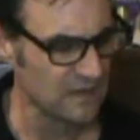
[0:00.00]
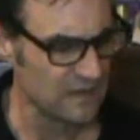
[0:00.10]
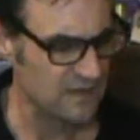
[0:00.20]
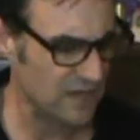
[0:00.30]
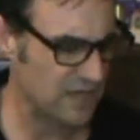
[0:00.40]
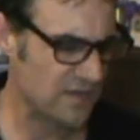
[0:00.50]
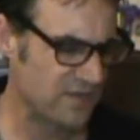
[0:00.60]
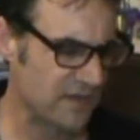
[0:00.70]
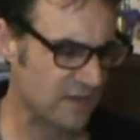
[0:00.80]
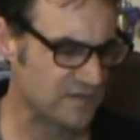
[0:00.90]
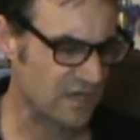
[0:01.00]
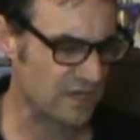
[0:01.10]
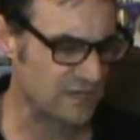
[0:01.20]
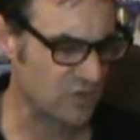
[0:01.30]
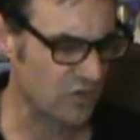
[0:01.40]
The only other thing I was
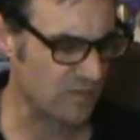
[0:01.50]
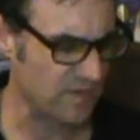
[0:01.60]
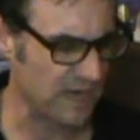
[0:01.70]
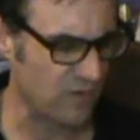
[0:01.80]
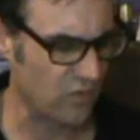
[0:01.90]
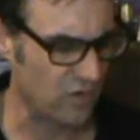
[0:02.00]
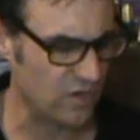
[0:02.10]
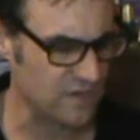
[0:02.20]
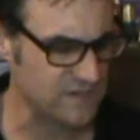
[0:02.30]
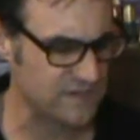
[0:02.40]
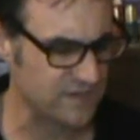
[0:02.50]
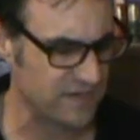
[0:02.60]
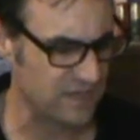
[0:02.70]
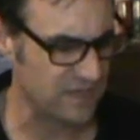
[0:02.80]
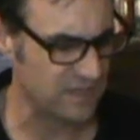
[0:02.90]
going to talk about was
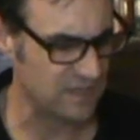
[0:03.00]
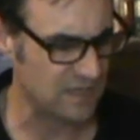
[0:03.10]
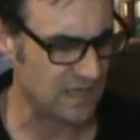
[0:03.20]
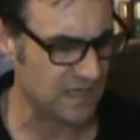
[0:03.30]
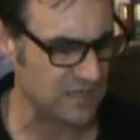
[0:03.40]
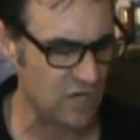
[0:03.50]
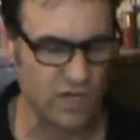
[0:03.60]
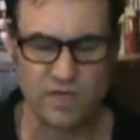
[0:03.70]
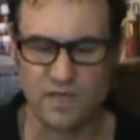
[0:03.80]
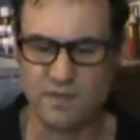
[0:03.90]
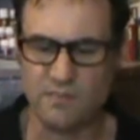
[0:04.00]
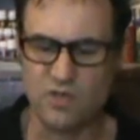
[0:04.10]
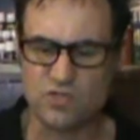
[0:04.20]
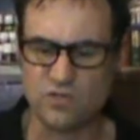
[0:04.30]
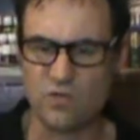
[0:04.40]
the yoga and
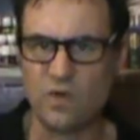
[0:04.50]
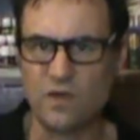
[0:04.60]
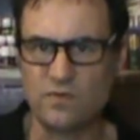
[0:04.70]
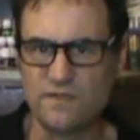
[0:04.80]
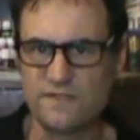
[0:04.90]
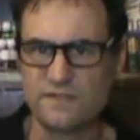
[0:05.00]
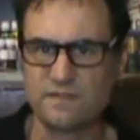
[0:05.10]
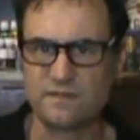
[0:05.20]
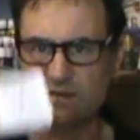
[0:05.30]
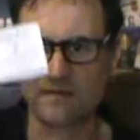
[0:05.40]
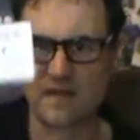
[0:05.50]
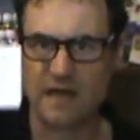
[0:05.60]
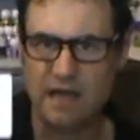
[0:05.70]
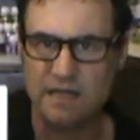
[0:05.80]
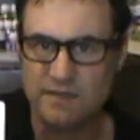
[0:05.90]
emotional wellness
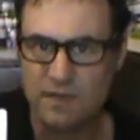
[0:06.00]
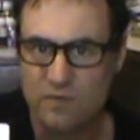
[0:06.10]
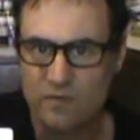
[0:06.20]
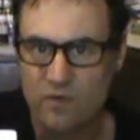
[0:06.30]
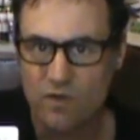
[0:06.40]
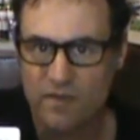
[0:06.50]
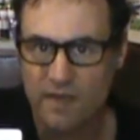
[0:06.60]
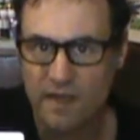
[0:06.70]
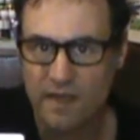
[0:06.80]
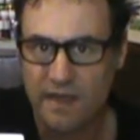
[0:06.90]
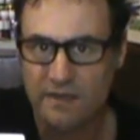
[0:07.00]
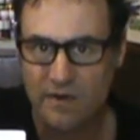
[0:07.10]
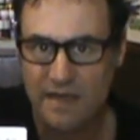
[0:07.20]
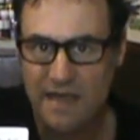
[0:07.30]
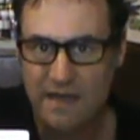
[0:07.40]
card that we've got there, and
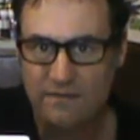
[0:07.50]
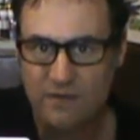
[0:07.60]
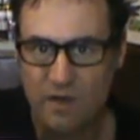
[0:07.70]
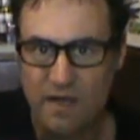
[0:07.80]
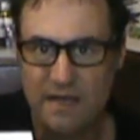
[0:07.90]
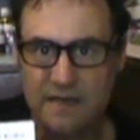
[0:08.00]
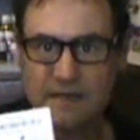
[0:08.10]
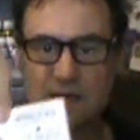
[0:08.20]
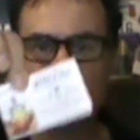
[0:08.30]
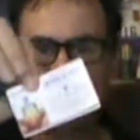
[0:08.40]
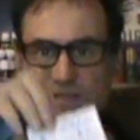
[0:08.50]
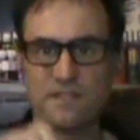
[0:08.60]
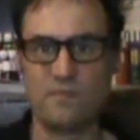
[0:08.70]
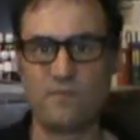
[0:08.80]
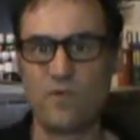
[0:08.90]
I have not, as I
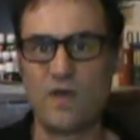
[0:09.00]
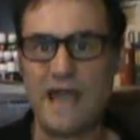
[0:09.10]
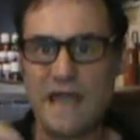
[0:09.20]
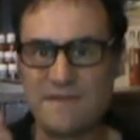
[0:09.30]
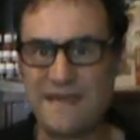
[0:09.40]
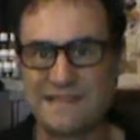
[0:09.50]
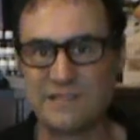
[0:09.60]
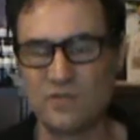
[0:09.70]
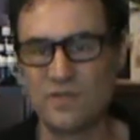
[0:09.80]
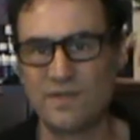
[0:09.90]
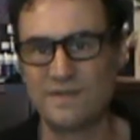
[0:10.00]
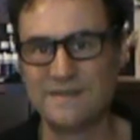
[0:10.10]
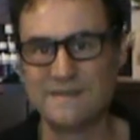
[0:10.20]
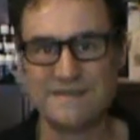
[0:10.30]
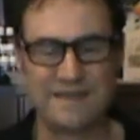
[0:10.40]
said before, I haven't had a look at it.
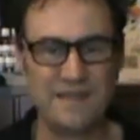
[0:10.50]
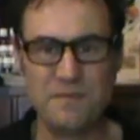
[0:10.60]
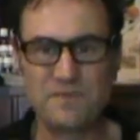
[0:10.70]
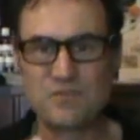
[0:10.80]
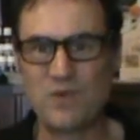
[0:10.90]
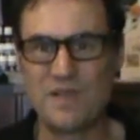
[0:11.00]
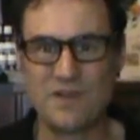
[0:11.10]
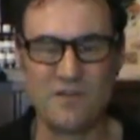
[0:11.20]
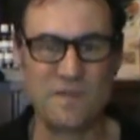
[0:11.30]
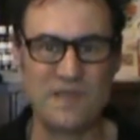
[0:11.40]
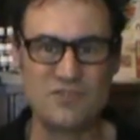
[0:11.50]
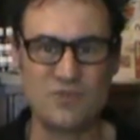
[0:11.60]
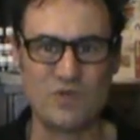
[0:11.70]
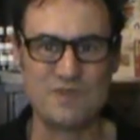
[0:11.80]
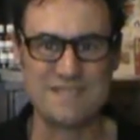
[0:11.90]
And in between, I've been
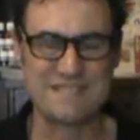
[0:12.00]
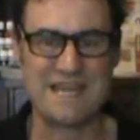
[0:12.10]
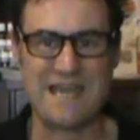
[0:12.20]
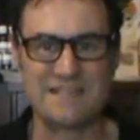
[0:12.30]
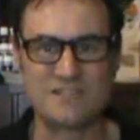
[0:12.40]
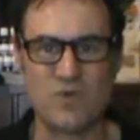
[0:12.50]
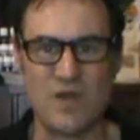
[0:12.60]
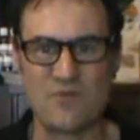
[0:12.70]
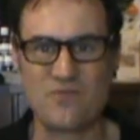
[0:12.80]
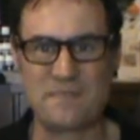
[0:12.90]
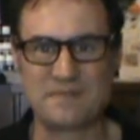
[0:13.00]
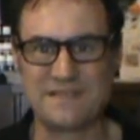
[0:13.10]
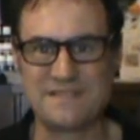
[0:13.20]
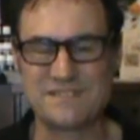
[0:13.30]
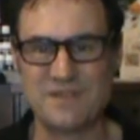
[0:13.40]
doing these takes quite
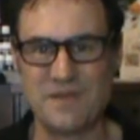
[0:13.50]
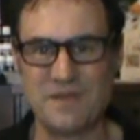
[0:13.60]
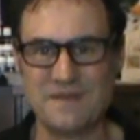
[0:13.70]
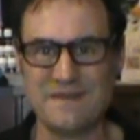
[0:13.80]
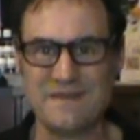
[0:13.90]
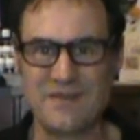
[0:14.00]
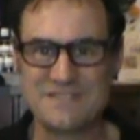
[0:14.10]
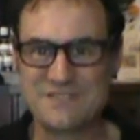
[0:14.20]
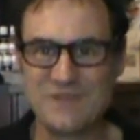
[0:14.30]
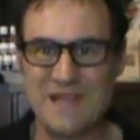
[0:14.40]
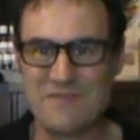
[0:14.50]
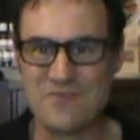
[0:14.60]
rapidly, so I still haven't